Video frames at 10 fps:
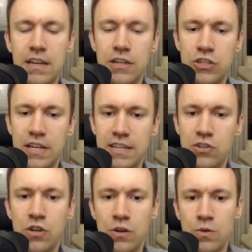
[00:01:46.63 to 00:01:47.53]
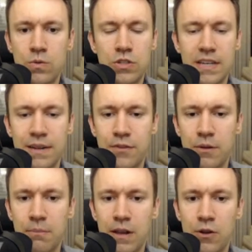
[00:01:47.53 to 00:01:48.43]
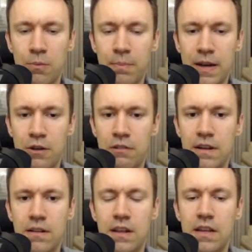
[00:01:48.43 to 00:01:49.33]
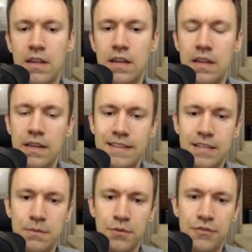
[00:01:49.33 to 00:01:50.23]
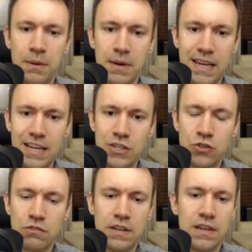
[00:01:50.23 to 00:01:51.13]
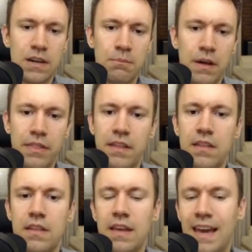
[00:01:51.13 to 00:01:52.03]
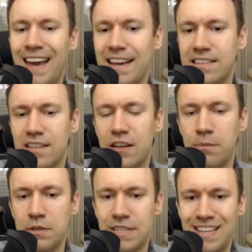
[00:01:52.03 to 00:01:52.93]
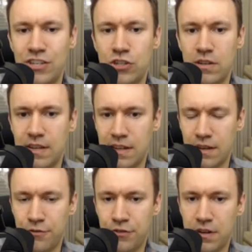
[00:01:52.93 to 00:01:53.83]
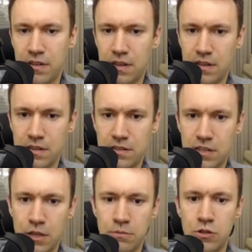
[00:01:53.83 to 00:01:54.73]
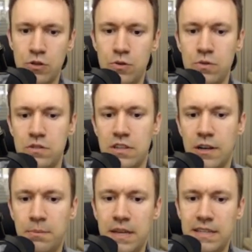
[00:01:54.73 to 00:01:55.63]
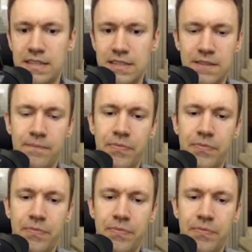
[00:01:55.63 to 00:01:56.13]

She has no significant medical background. In terms of family history, her mother has hypertension and her father type 2 diabetes.